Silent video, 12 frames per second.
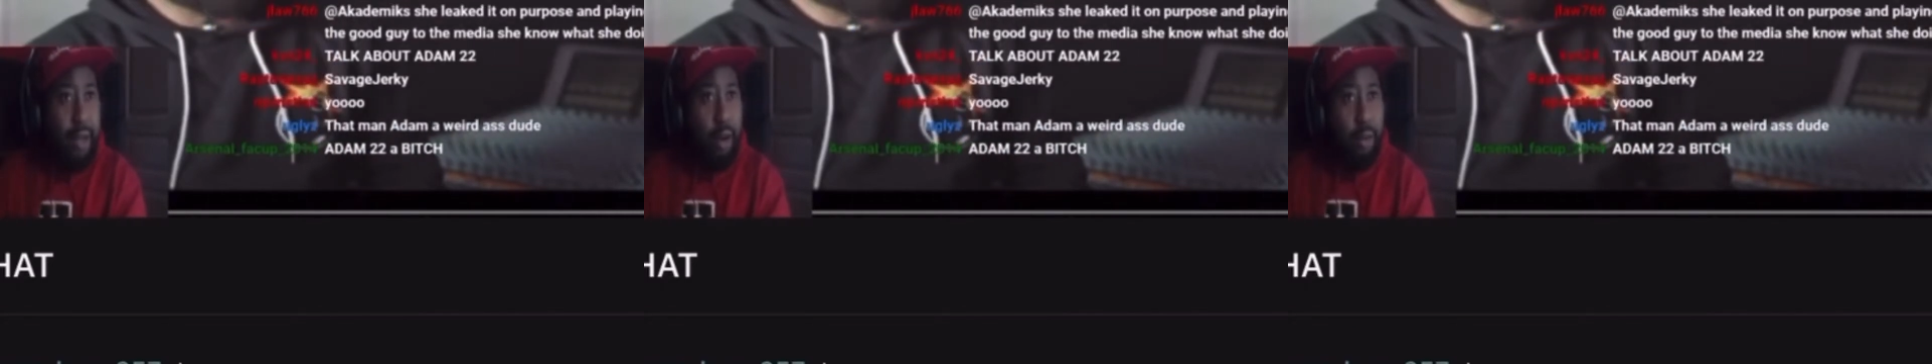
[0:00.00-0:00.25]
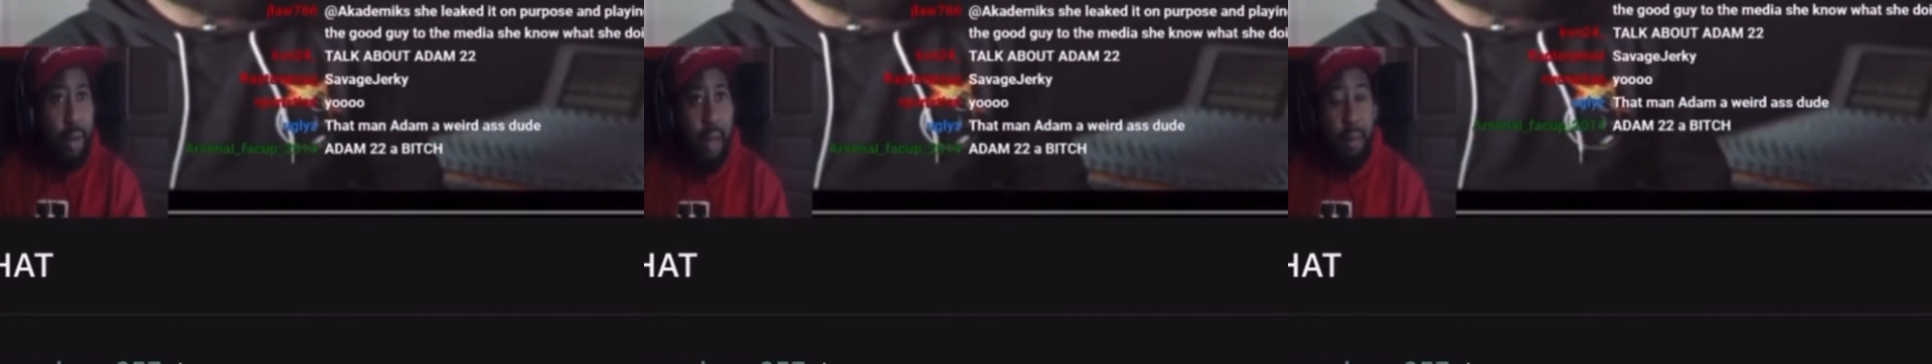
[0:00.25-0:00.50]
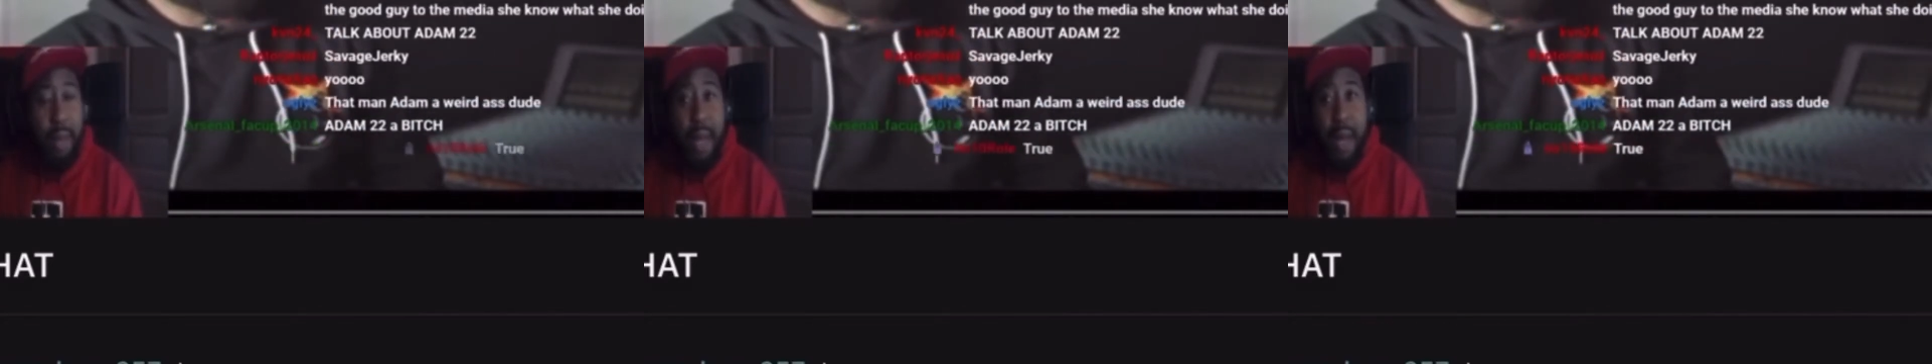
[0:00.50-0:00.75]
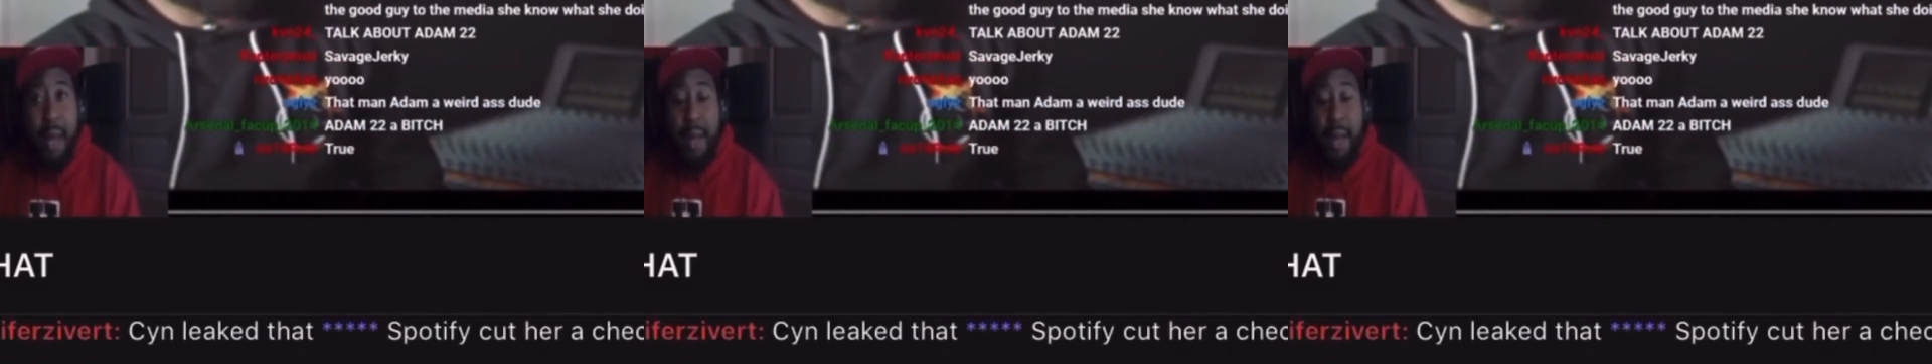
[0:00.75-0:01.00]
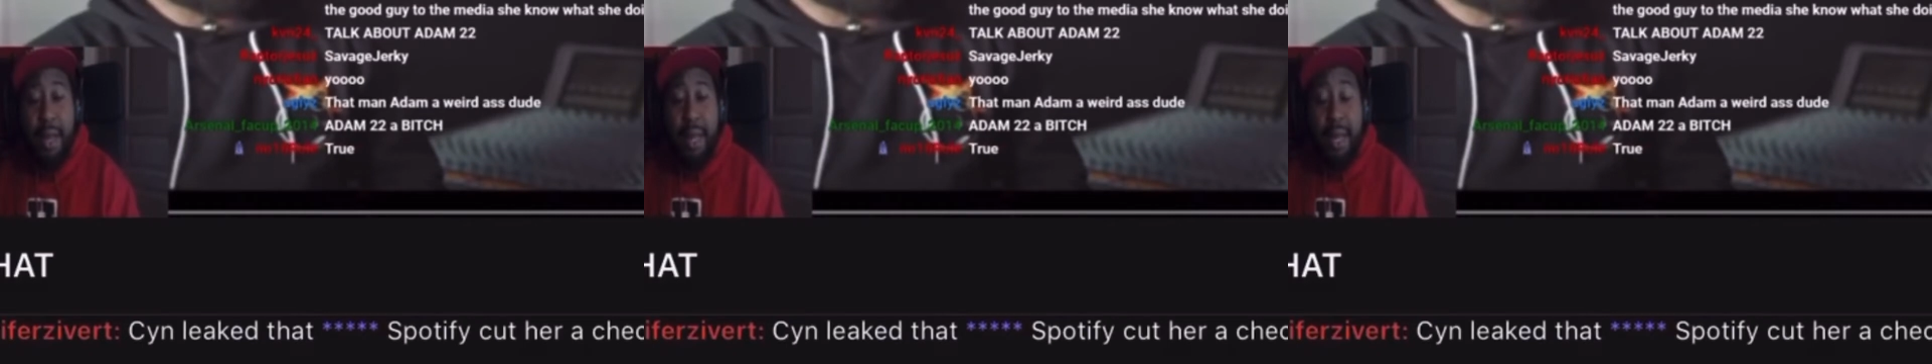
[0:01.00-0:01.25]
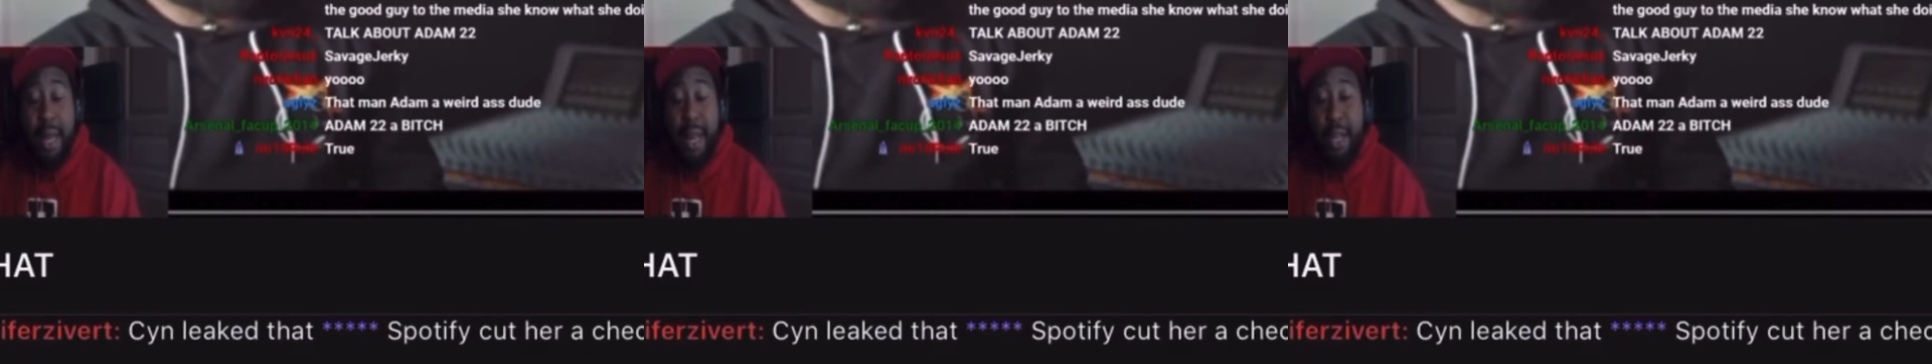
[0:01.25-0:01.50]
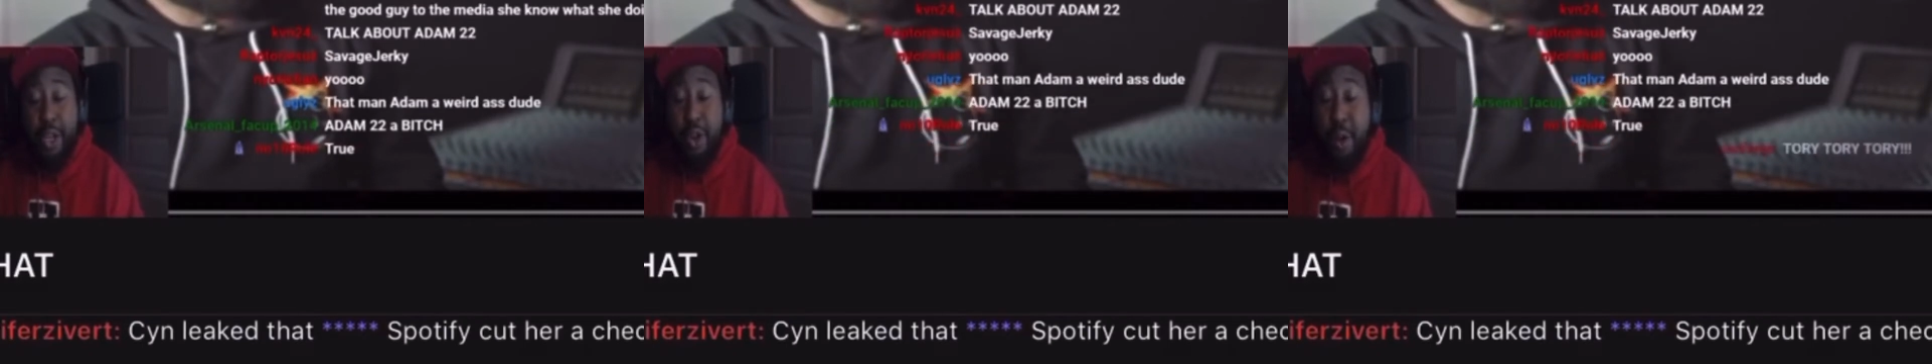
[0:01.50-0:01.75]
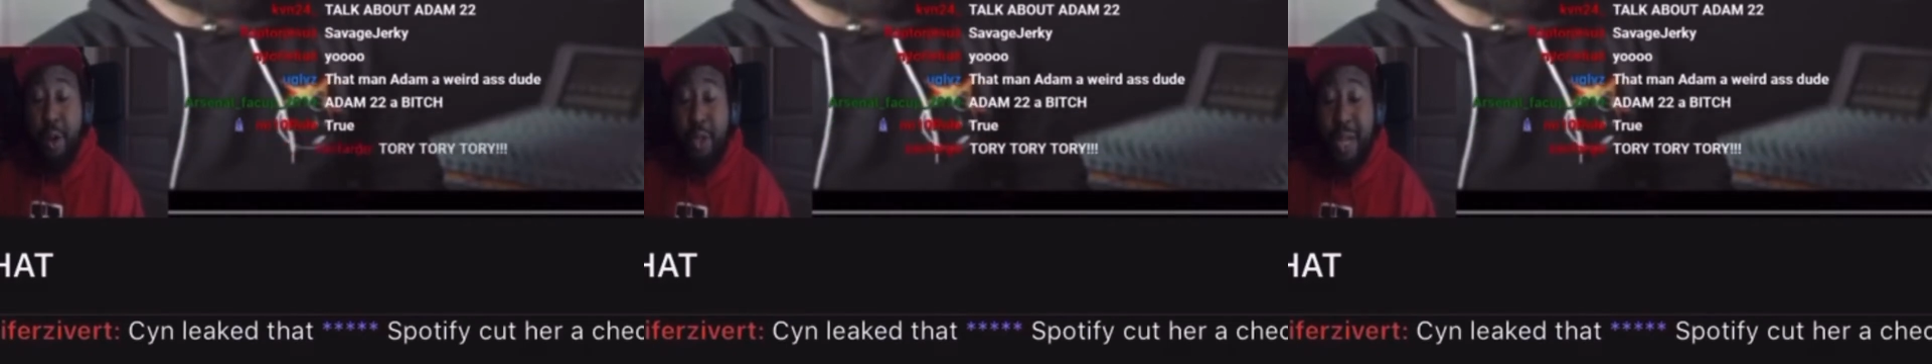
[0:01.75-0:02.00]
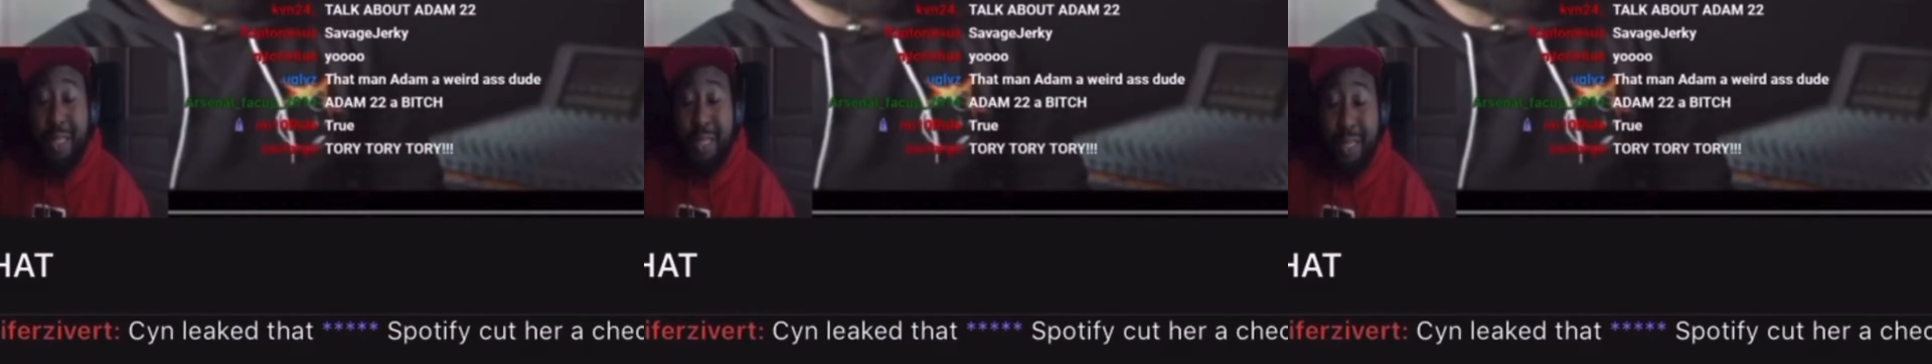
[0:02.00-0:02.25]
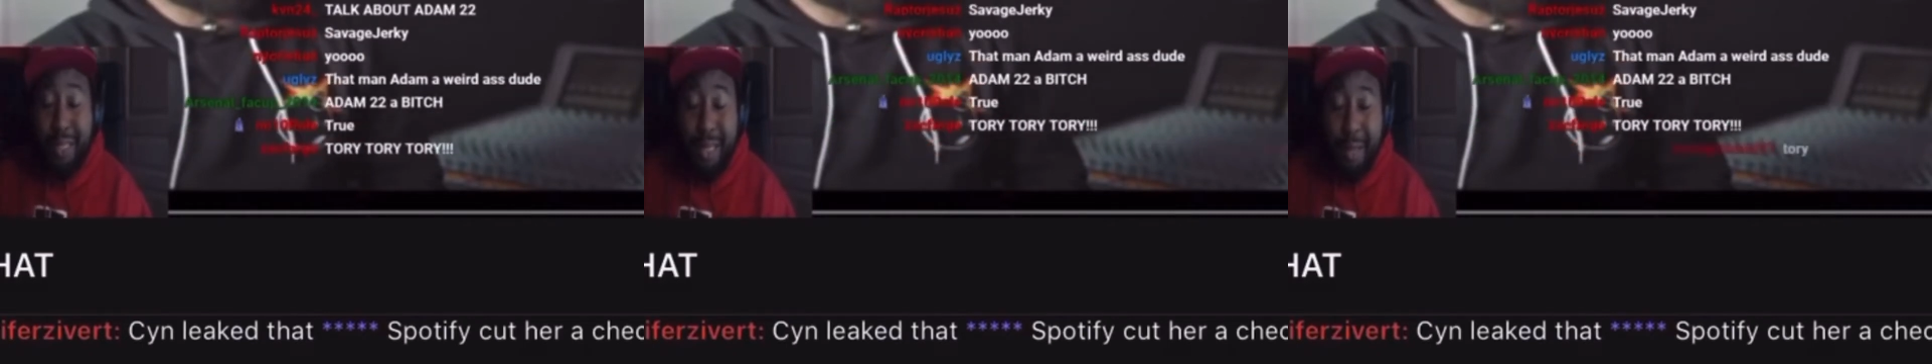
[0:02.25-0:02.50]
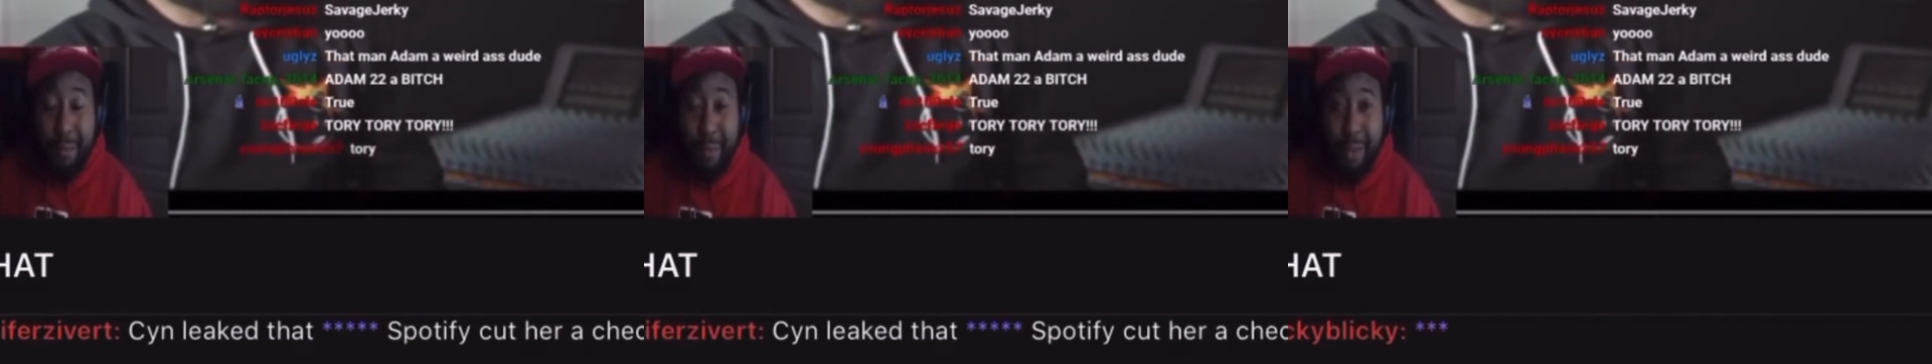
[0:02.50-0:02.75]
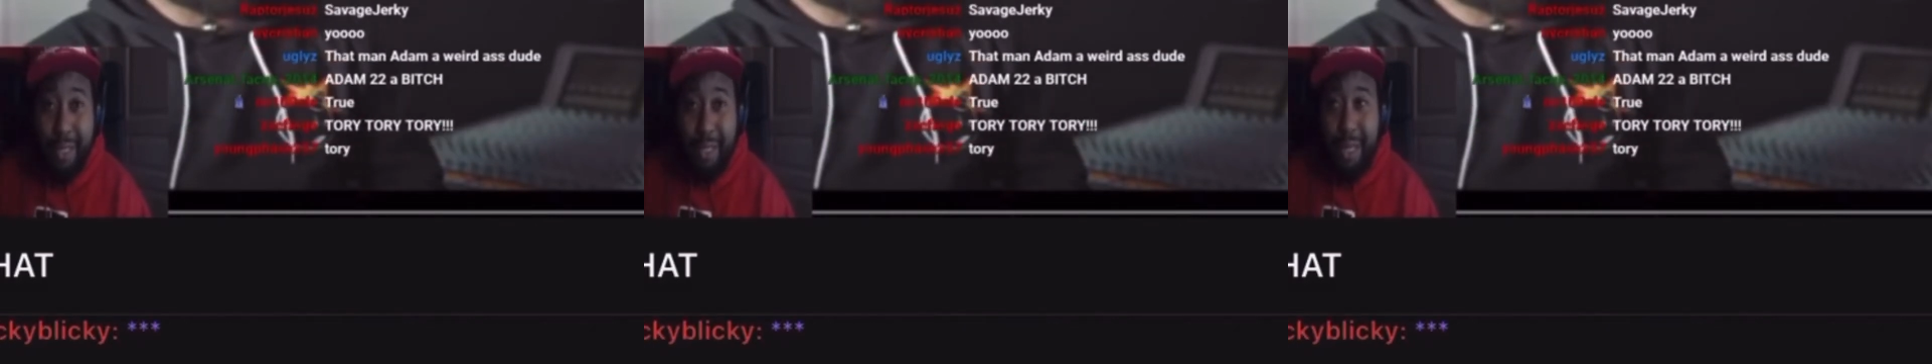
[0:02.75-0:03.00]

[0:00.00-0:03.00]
blah blah. I was trying to tell that fuck nigga.